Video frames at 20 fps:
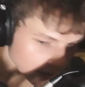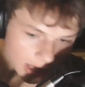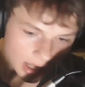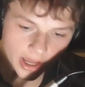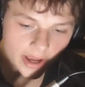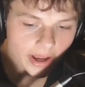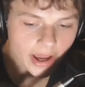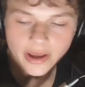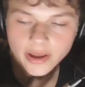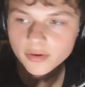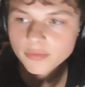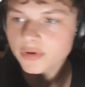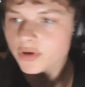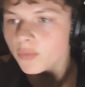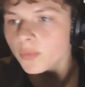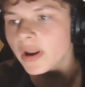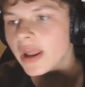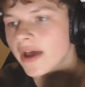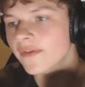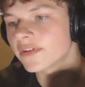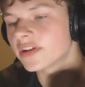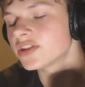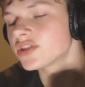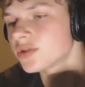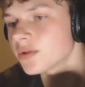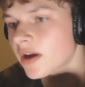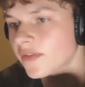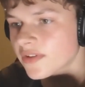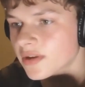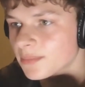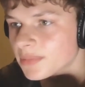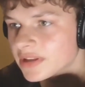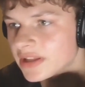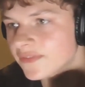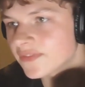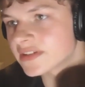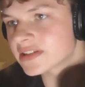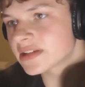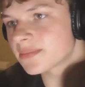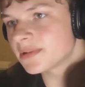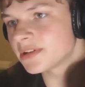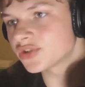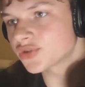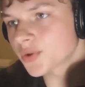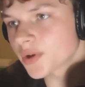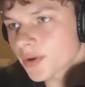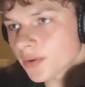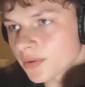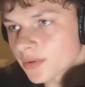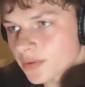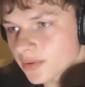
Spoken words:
I don't know what evidence you have to believe this to be true.